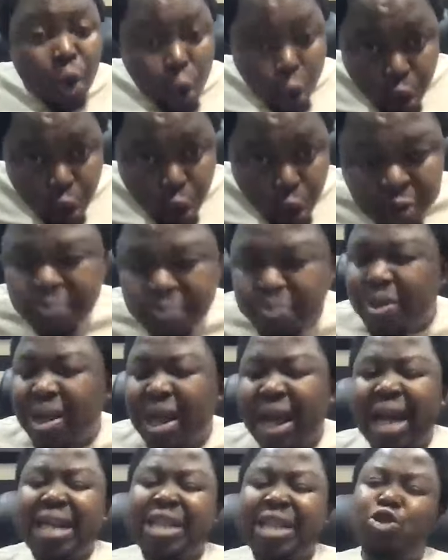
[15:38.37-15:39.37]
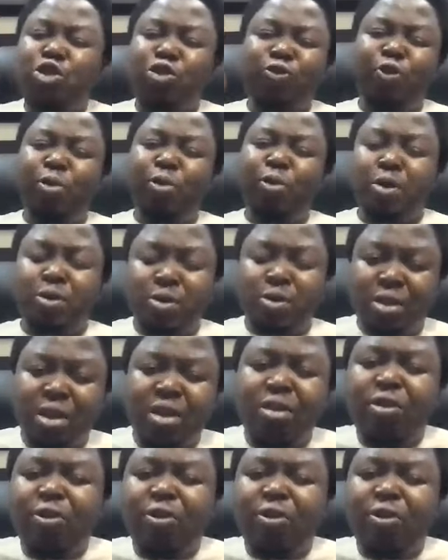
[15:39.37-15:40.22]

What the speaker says: own, and it's just 4 bottles.